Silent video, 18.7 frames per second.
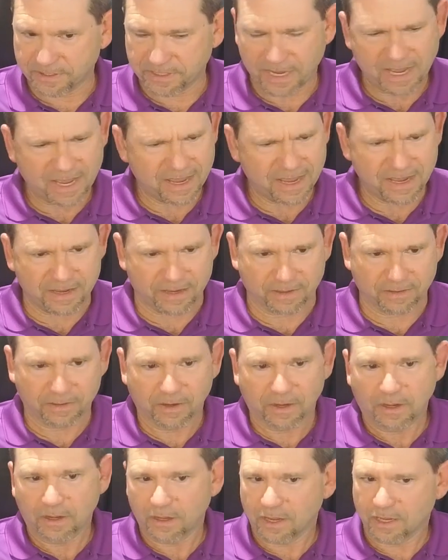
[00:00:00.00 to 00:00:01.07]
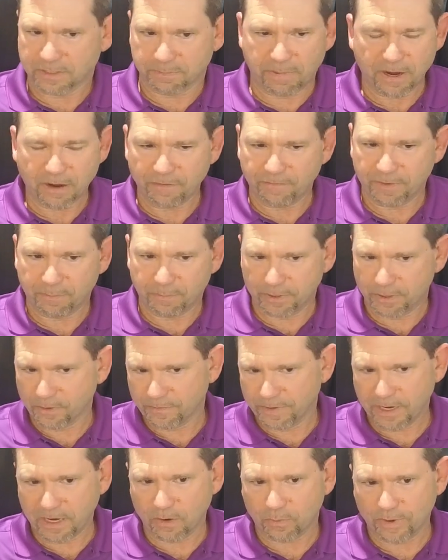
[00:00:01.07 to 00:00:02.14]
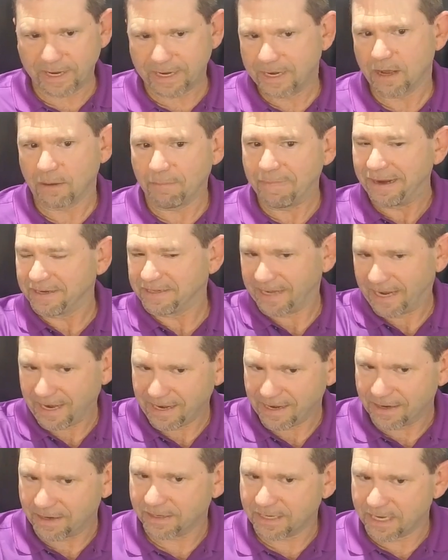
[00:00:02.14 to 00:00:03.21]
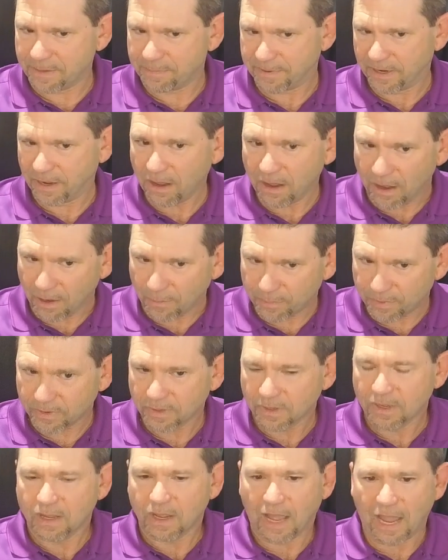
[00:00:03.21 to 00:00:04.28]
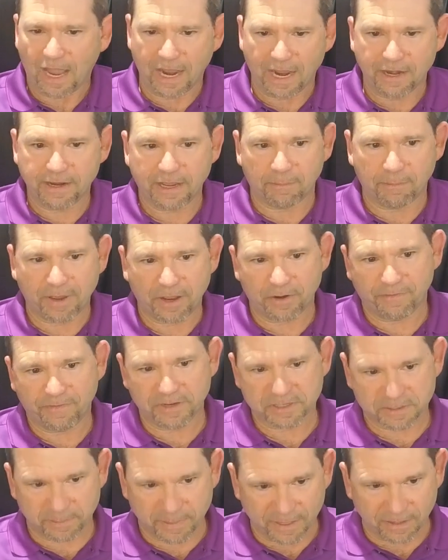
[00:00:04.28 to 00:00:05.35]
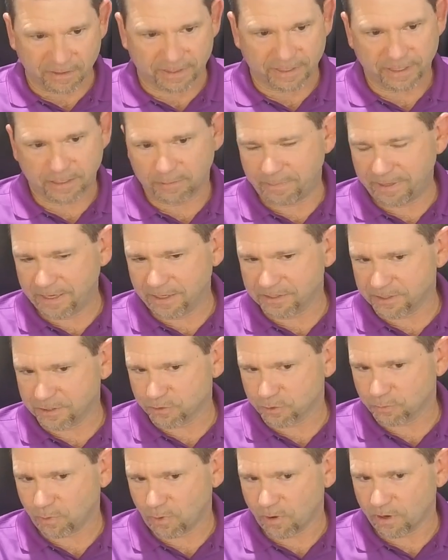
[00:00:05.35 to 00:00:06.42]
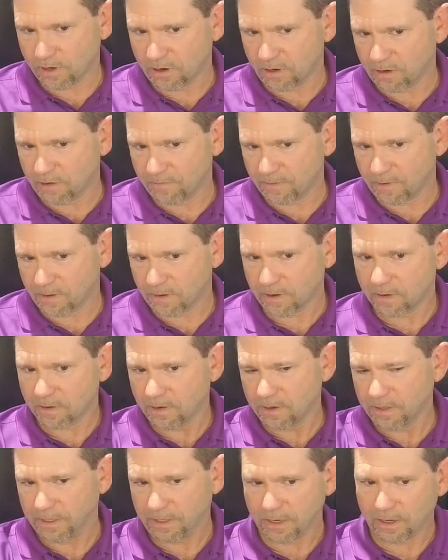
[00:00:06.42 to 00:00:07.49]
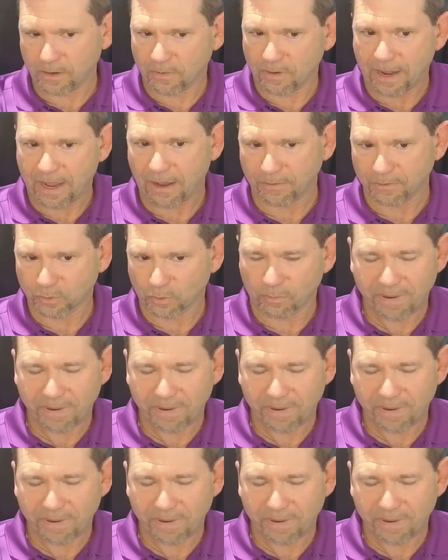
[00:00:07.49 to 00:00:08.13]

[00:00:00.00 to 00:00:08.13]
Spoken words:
Said, hey, it's better if you put it over here. We can help maintain and keep it up, and you get better visibility, and it'll be a central part of our outdoor